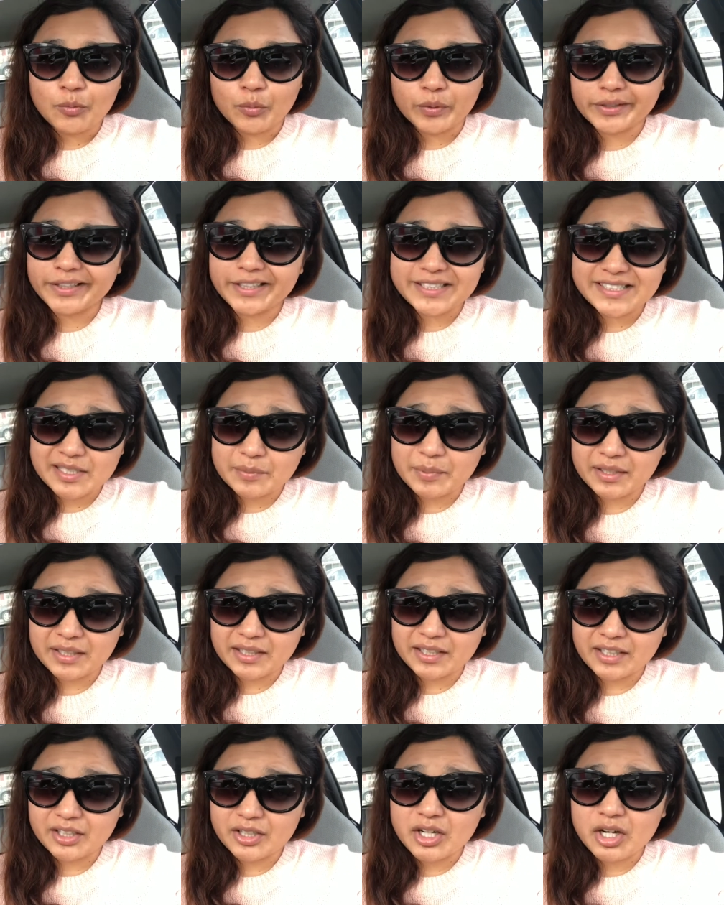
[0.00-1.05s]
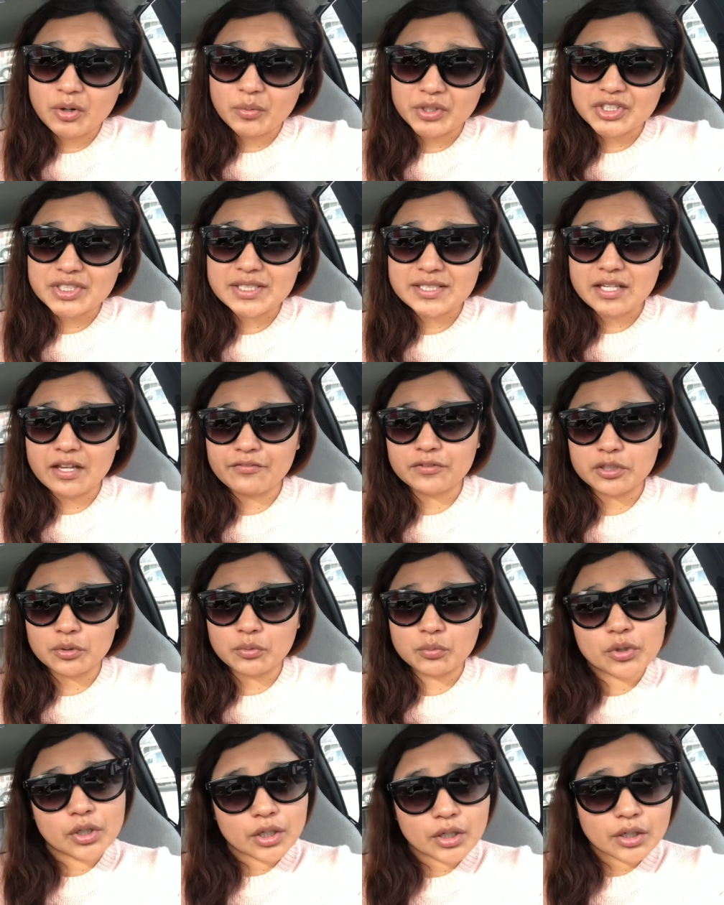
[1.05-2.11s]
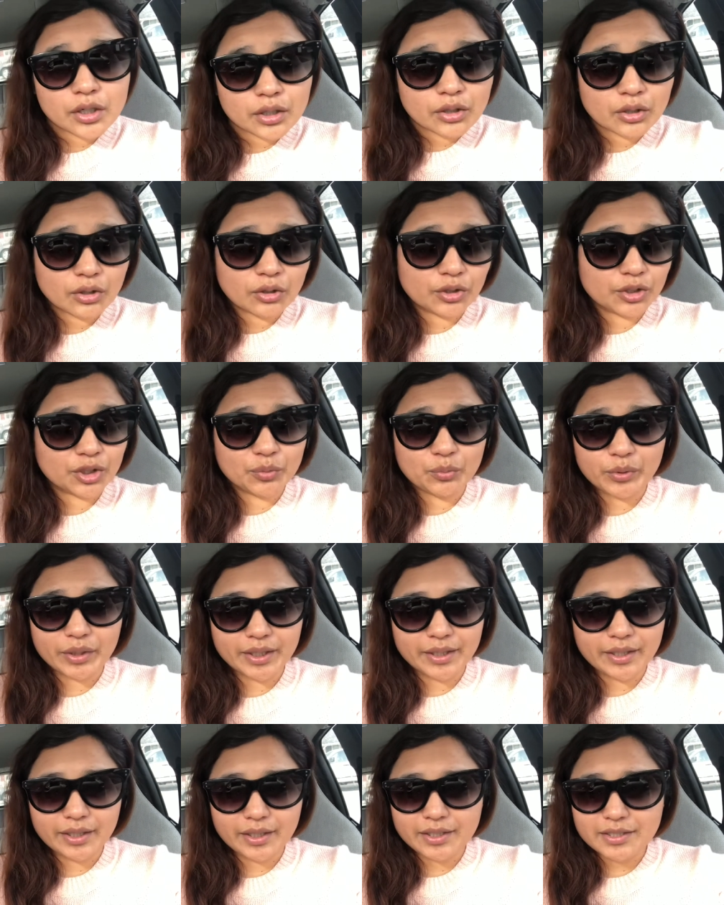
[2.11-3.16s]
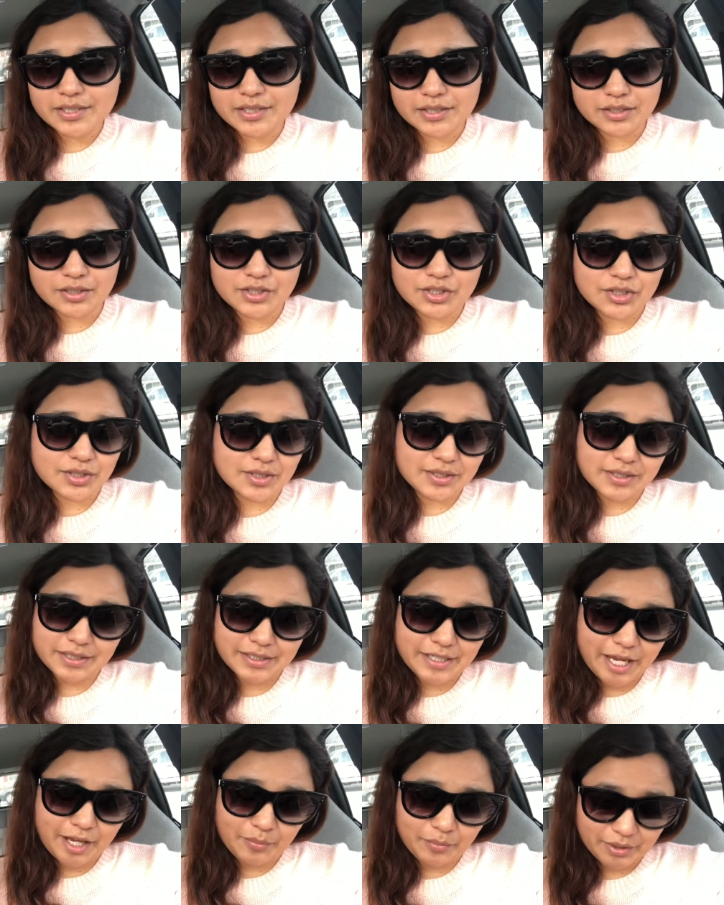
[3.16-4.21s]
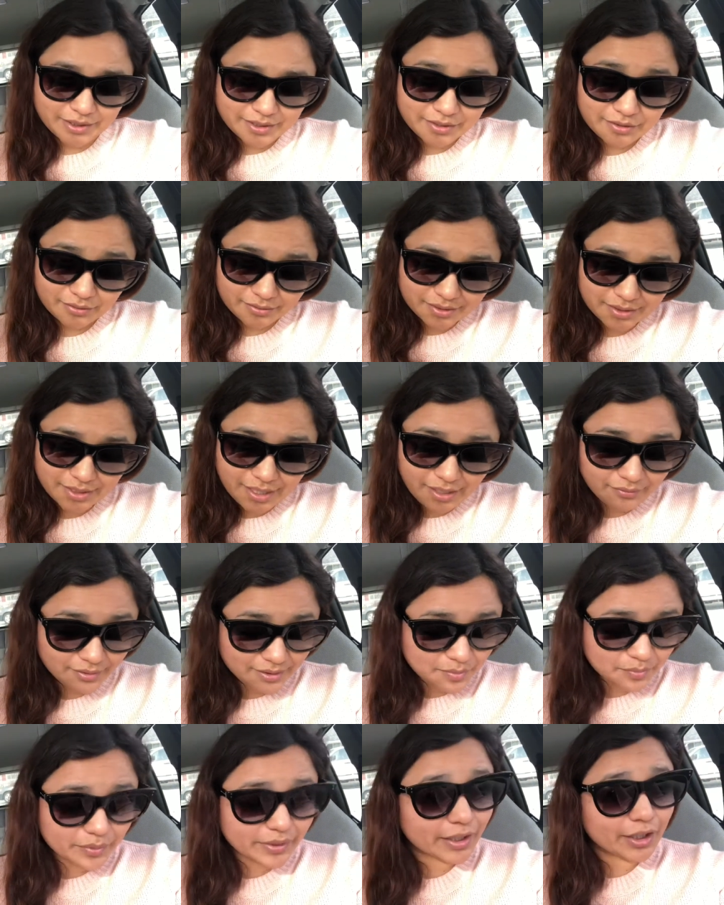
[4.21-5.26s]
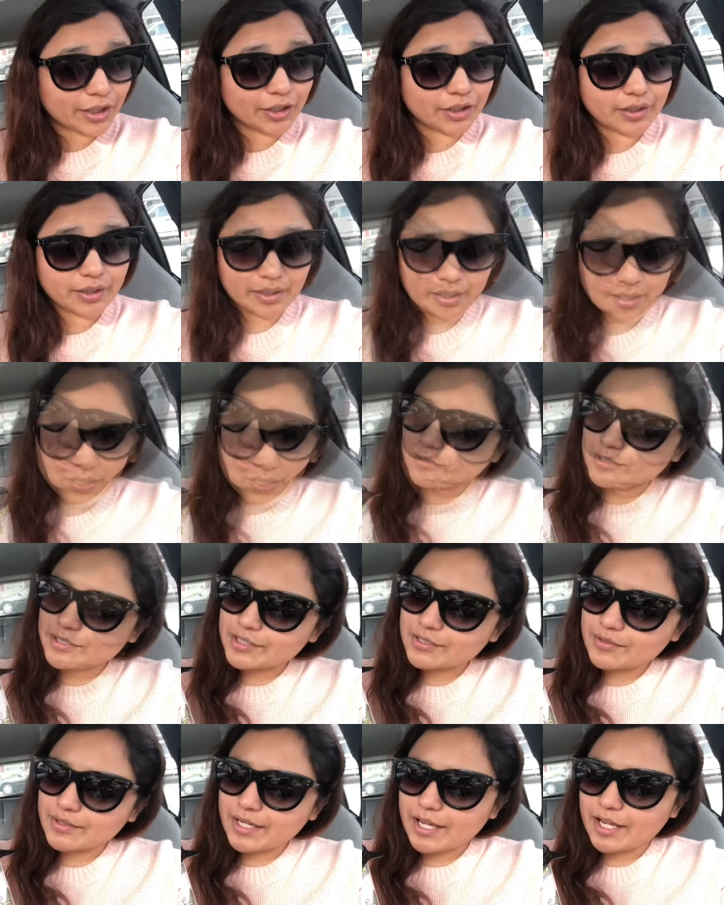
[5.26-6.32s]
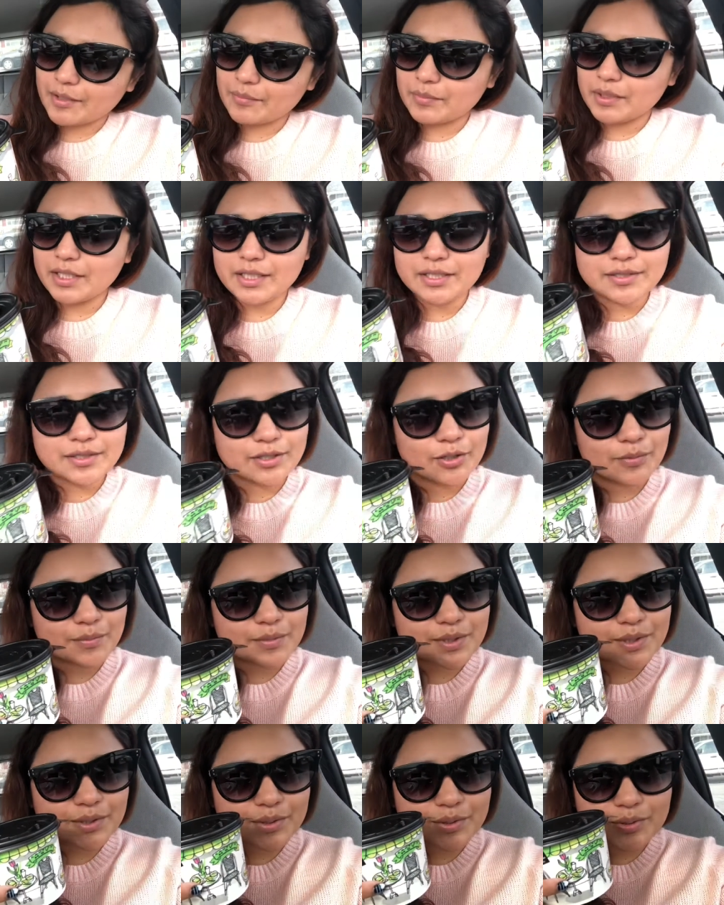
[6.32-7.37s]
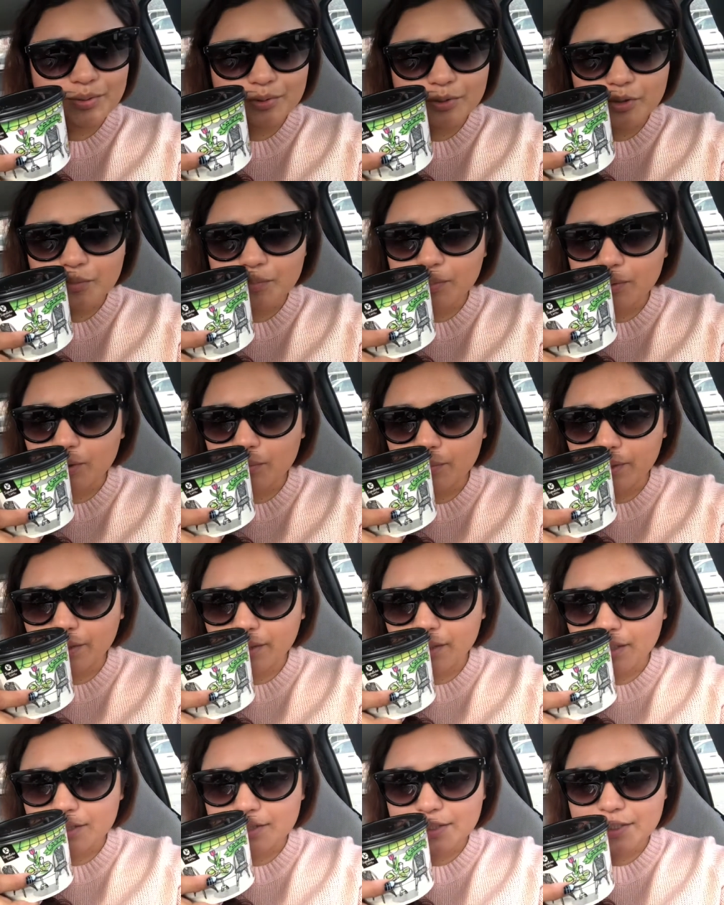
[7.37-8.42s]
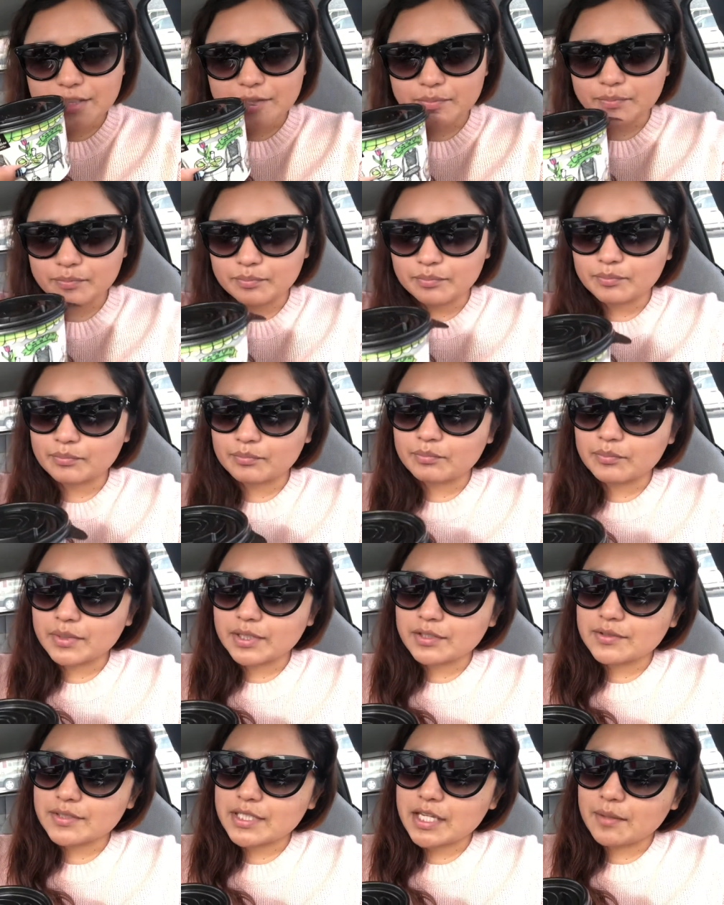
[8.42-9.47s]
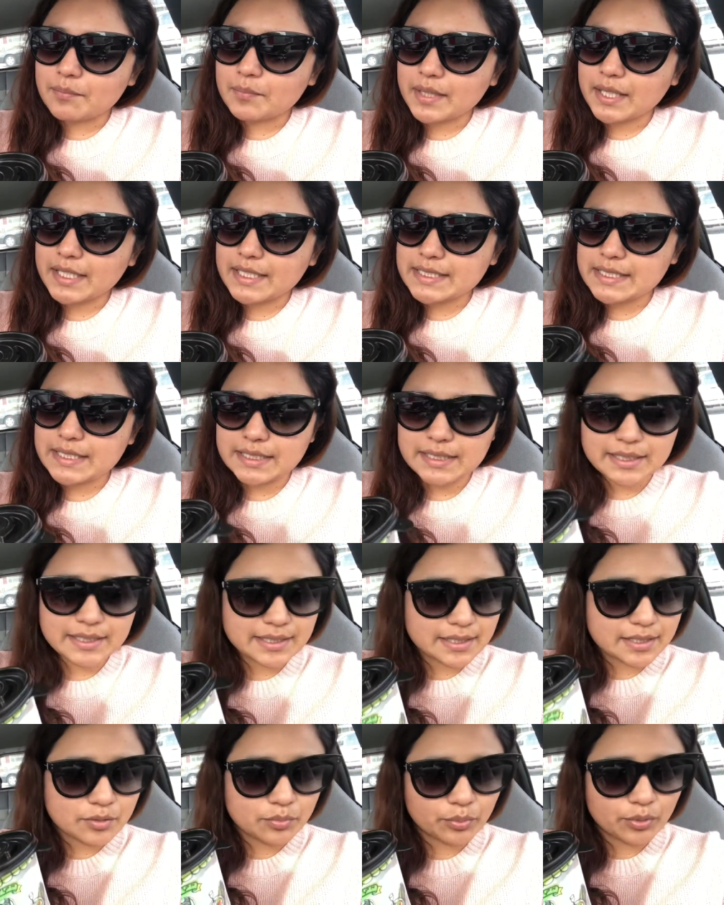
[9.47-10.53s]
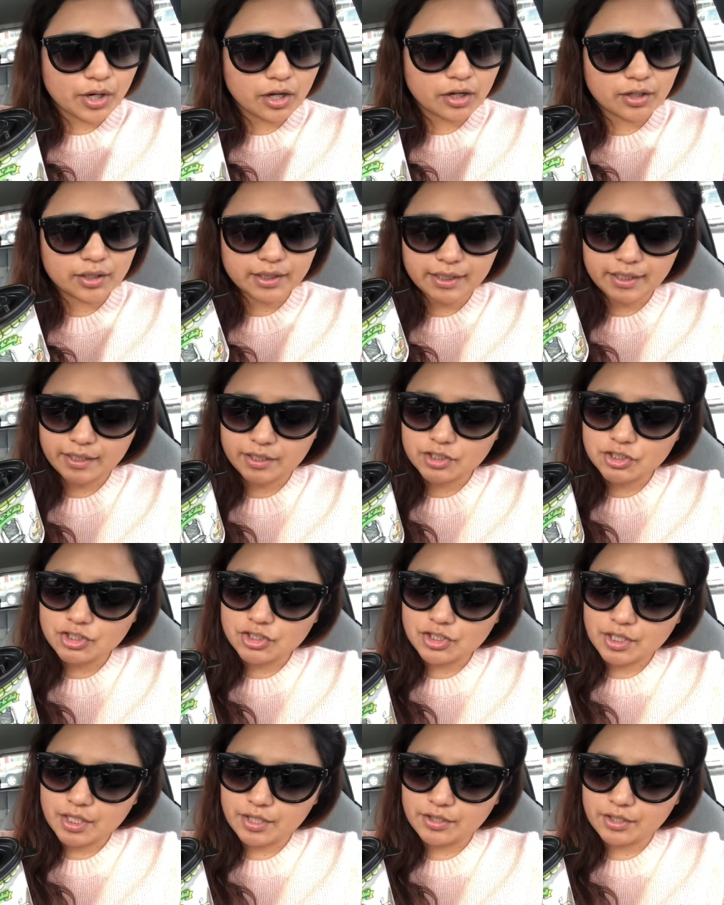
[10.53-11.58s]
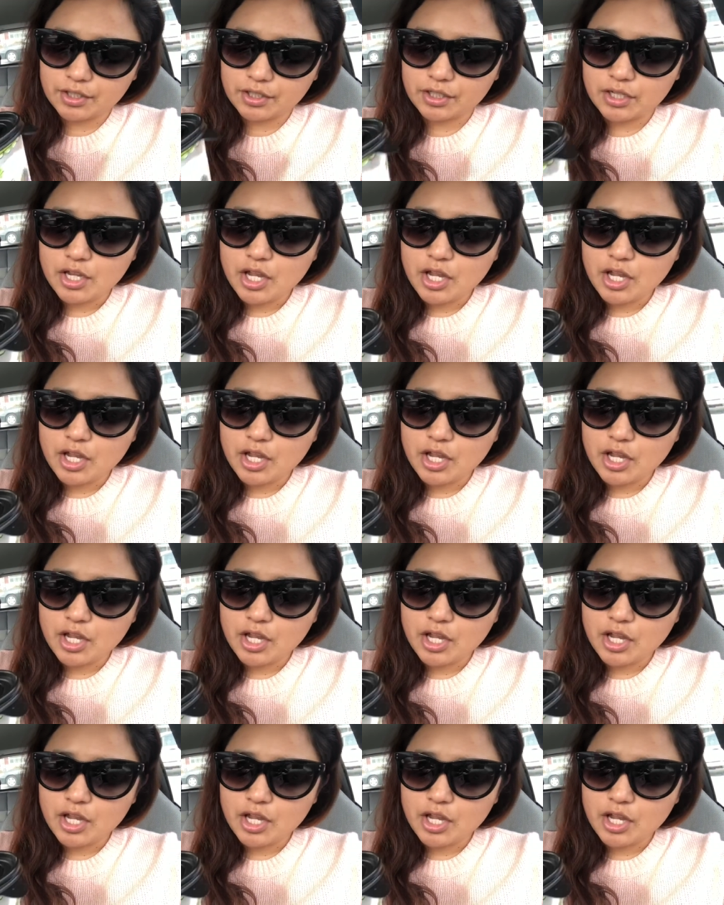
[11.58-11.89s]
when I typically go, which is after work or on the weekends, it's just a nightmare. So today was pretty good. I also got me some soup. Oh my gosh, it's smells amazing this is the broccoli and cheddar